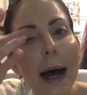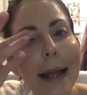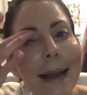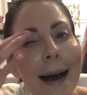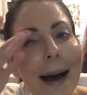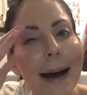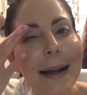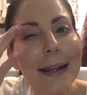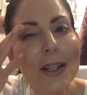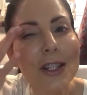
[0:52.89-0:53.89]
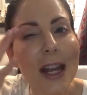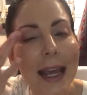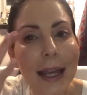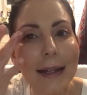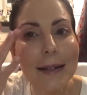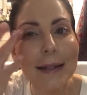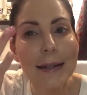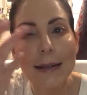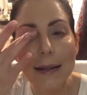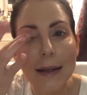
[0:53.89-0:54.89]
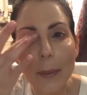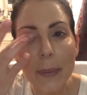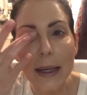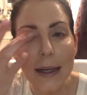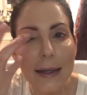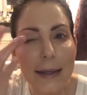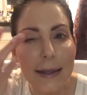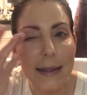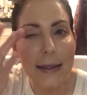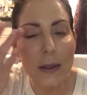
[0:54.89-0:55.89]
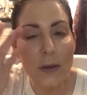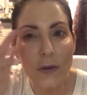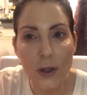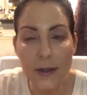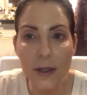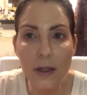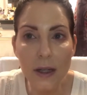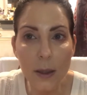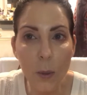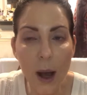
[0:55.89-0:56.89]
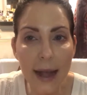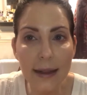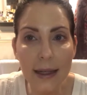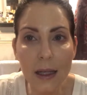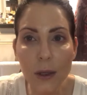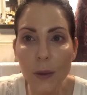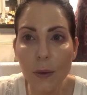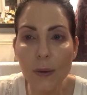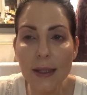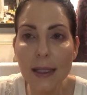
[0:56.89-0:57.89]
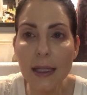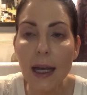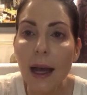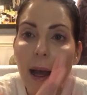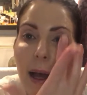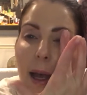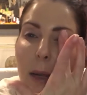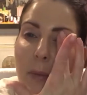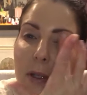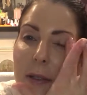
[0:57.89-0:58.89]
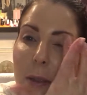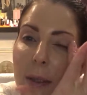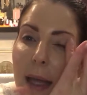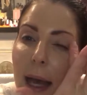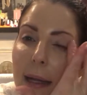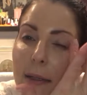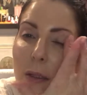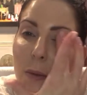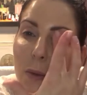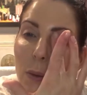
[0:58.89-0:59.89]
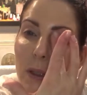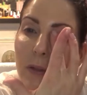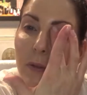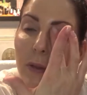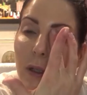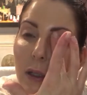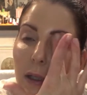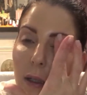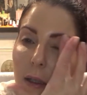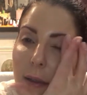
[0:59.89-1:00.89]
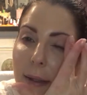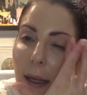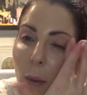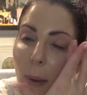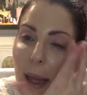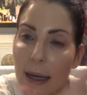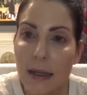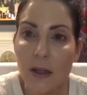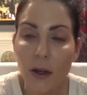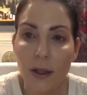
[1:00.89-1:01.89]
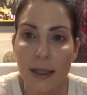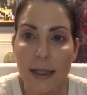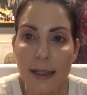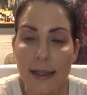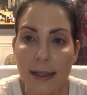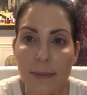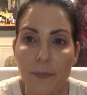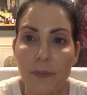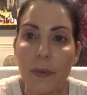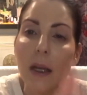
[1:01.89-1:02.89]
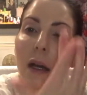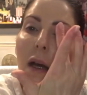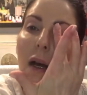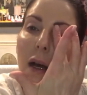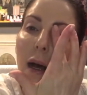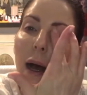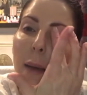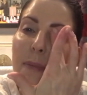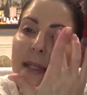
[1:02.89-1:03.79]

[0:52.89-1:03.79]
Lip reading: iconic shades because it's so versatile and widely used. And I'm just doing that to sort of take away any darkness. I'm